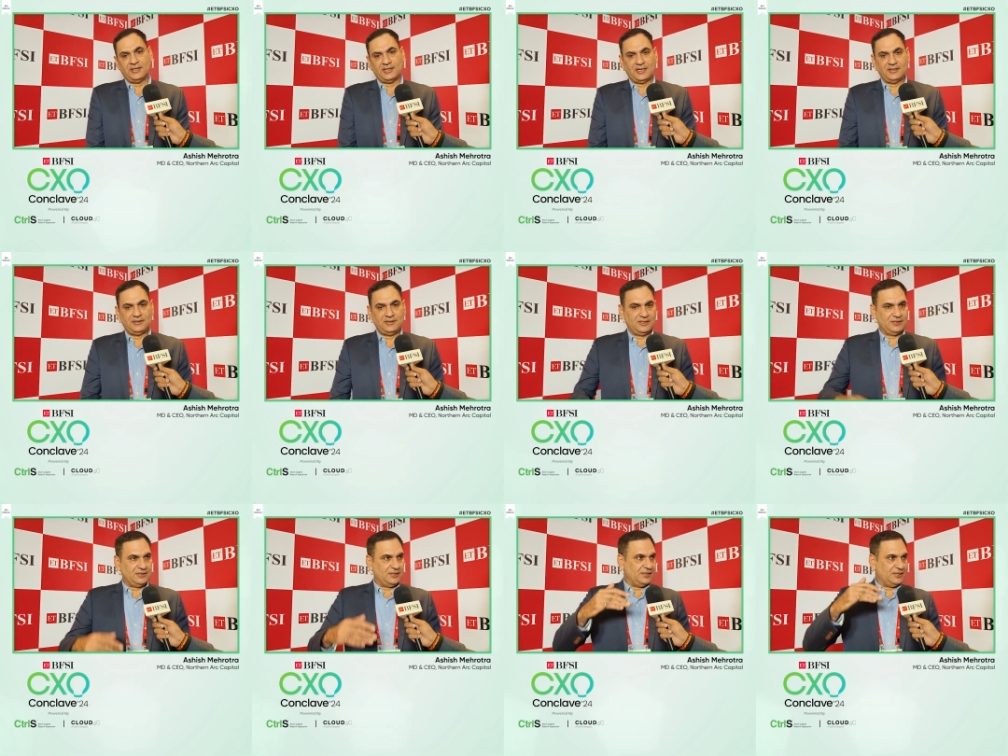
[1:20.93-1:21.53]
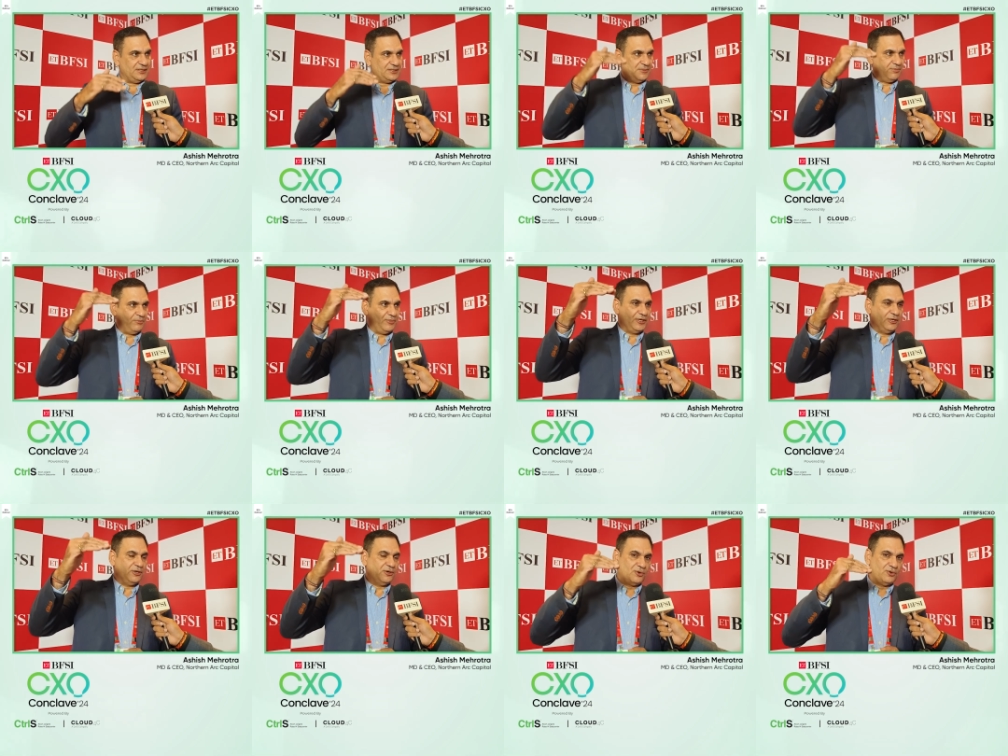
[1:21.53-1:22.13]
And I think there is a
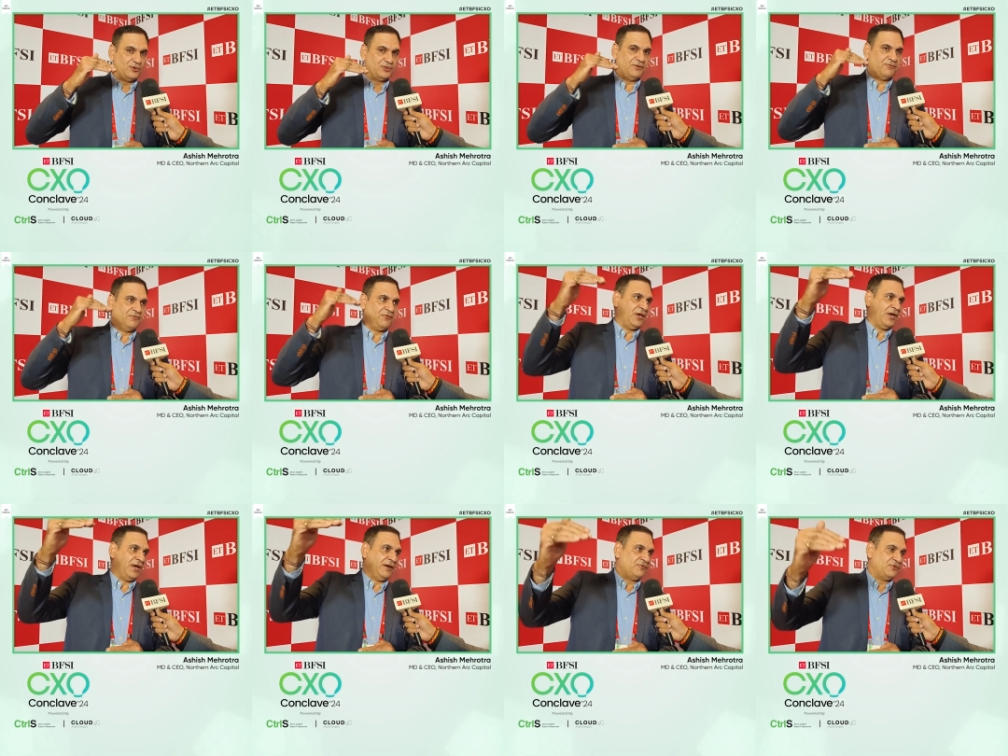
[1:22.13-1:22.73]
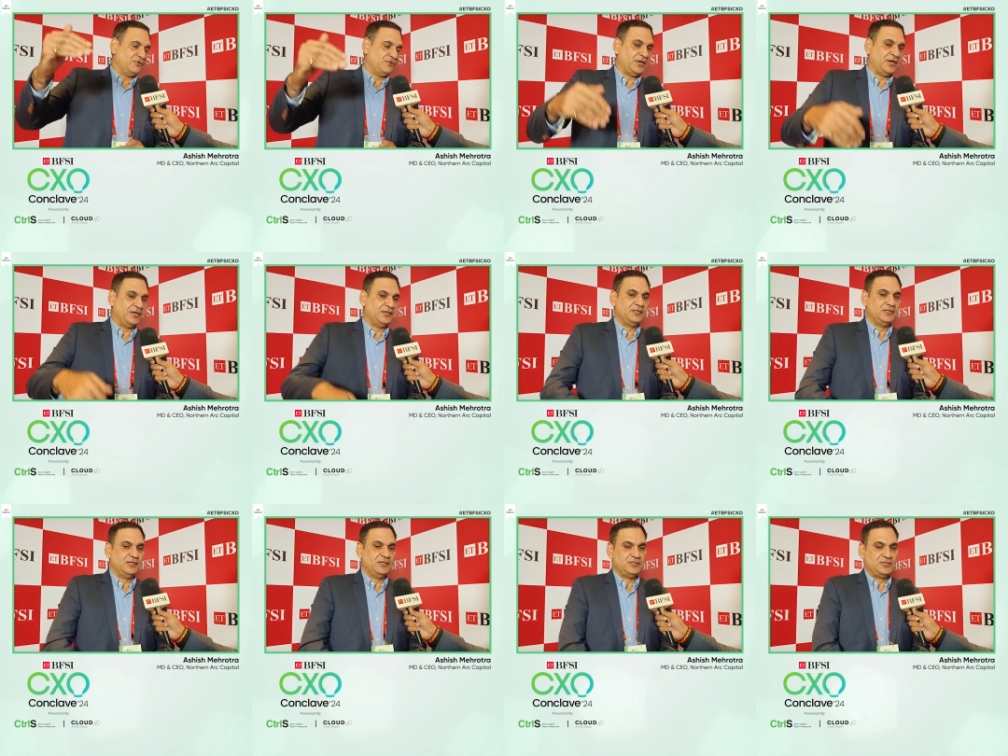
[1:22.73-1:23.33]
big growth if we have to
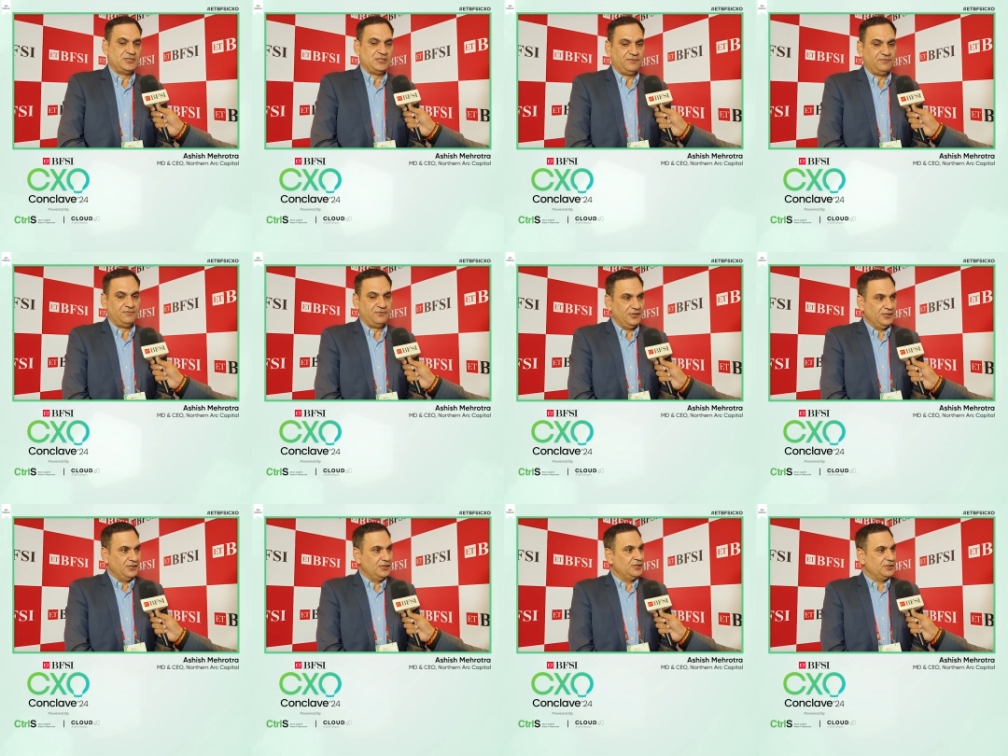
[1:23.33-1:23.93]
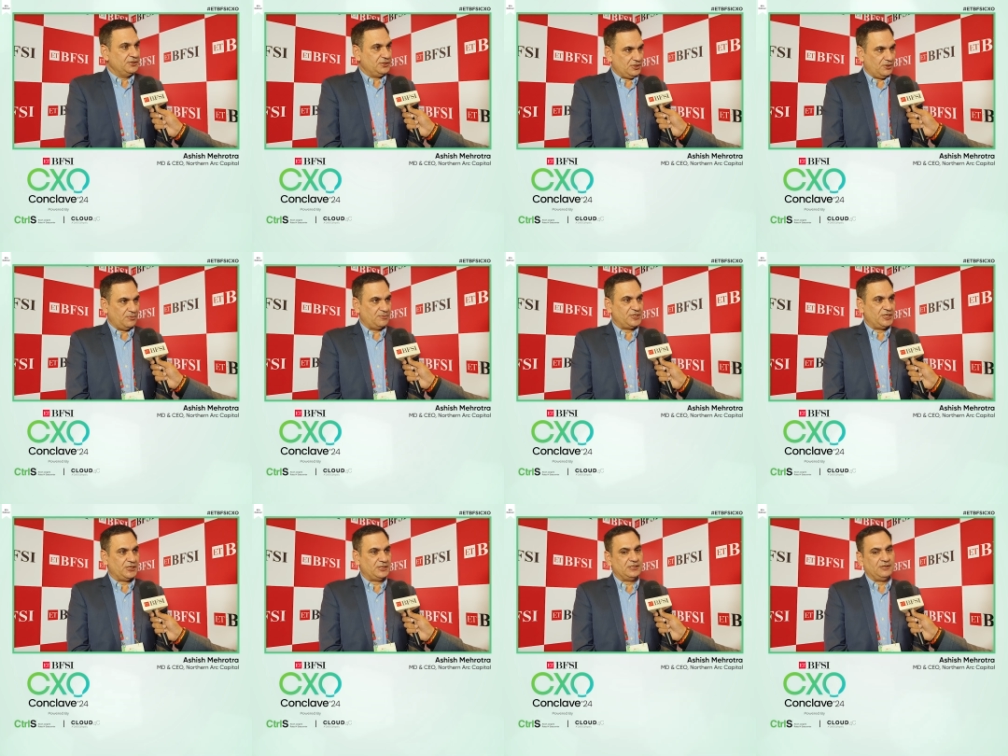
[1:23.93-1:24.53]
get and achieve the
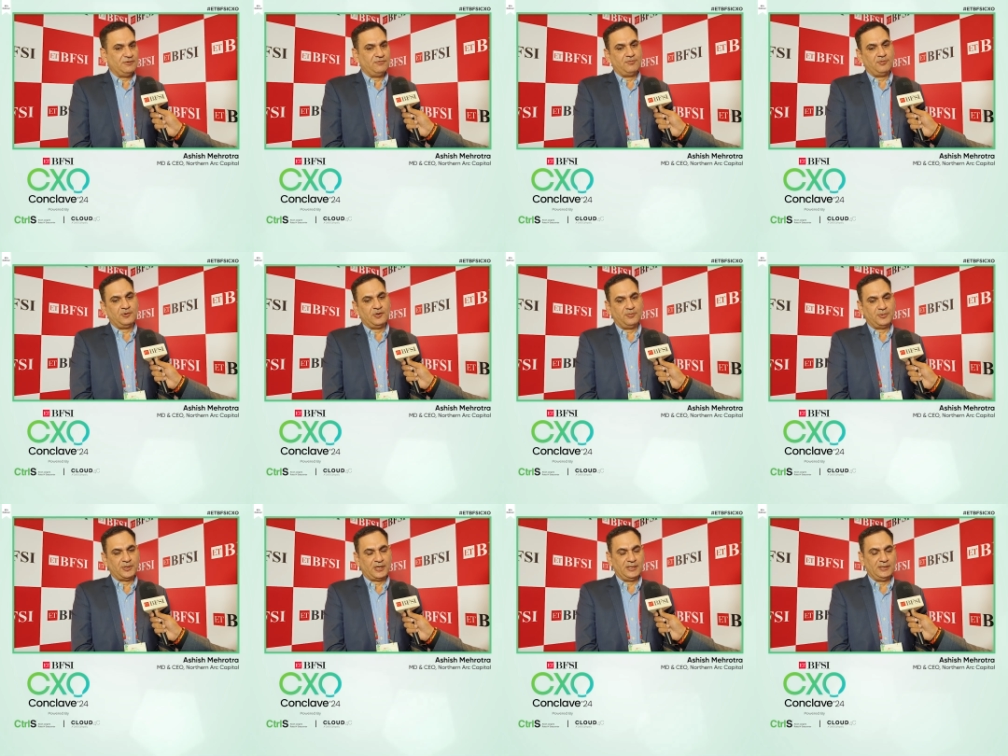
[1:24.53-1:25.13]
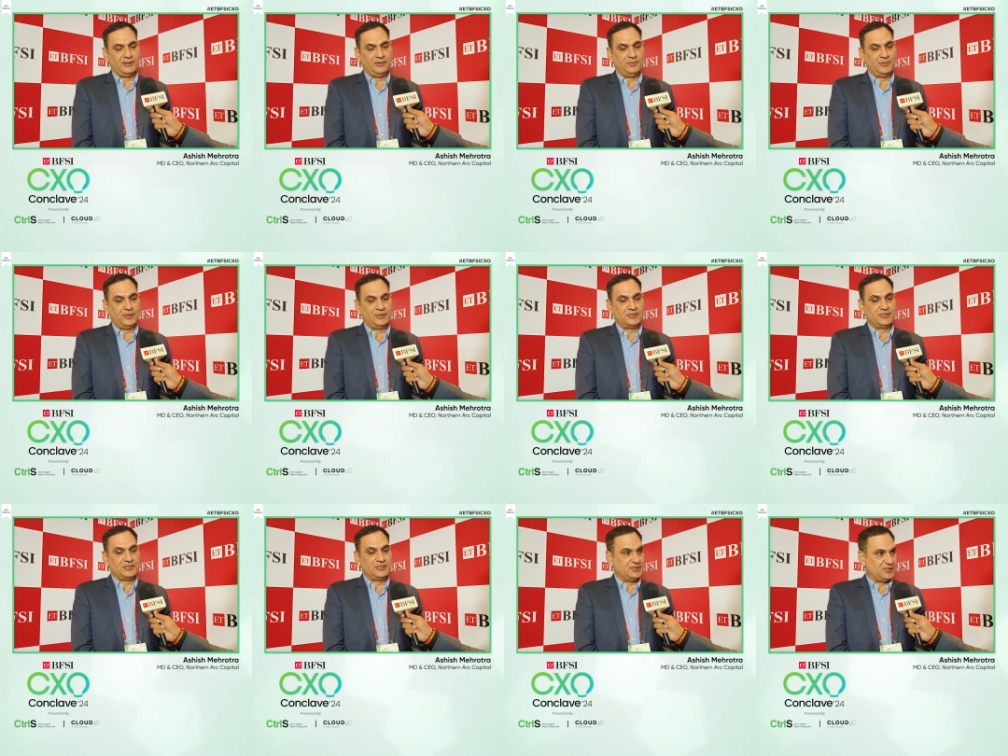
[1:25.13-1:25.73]
objective Prime
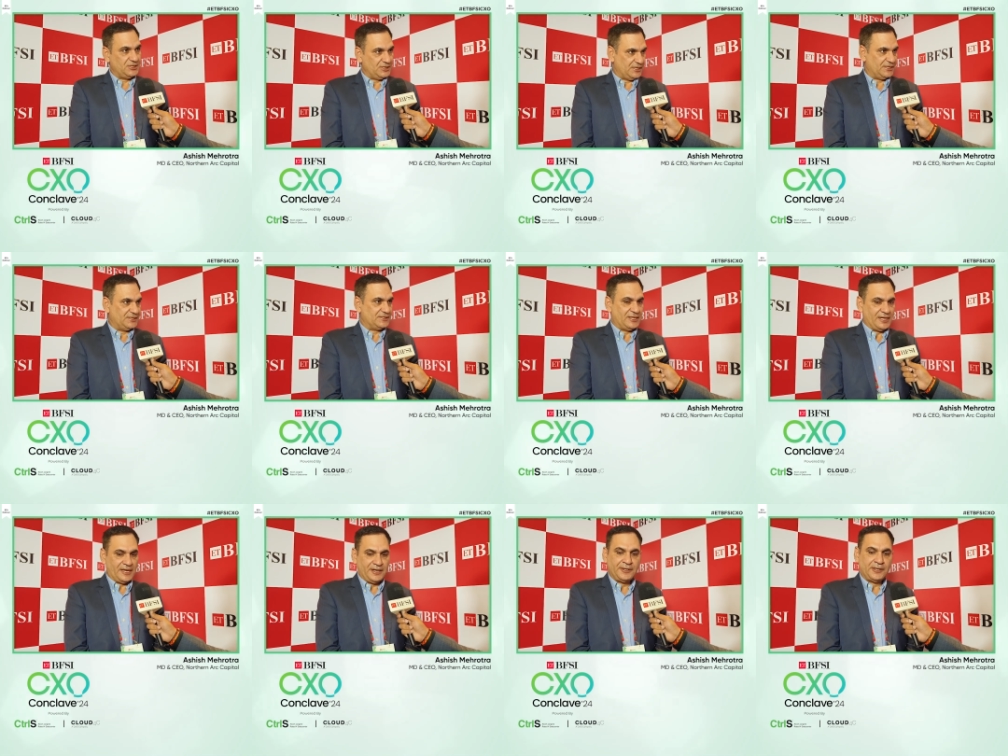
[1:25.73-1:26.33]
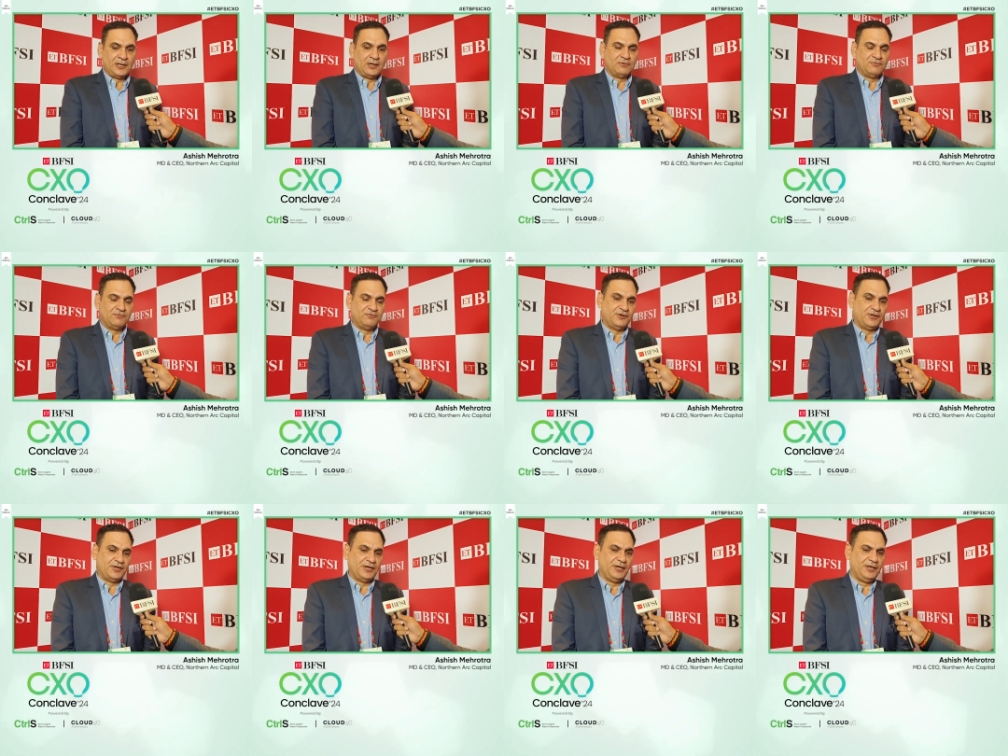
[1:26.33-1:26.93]
Minister G has laid it out
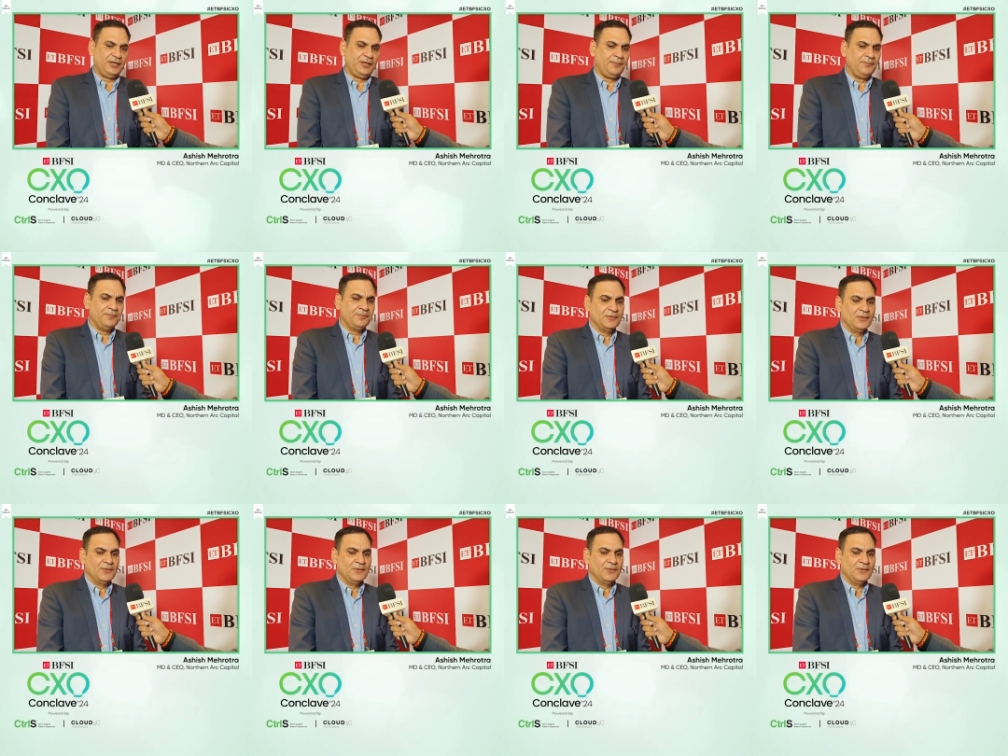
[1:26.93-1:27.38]
for India.